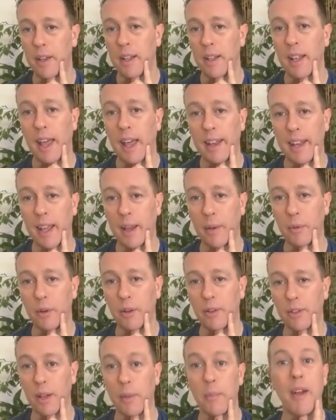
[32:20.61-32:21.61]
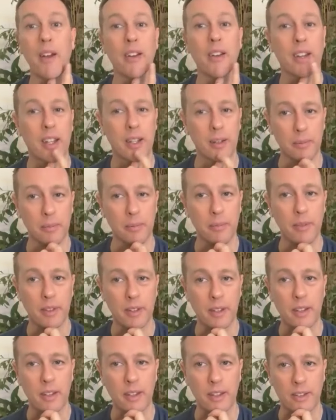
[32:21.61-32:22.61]
Latin name was Americum,
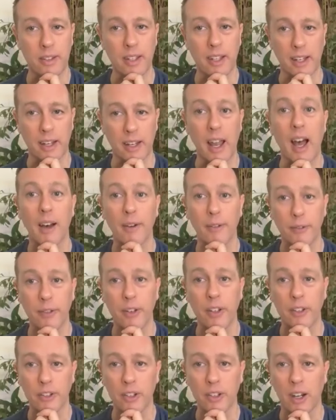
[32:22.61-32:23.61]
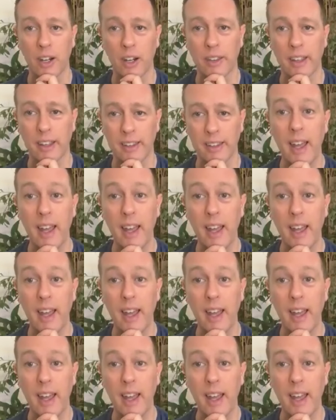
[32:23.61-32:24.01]
the second half of it, kind of thing.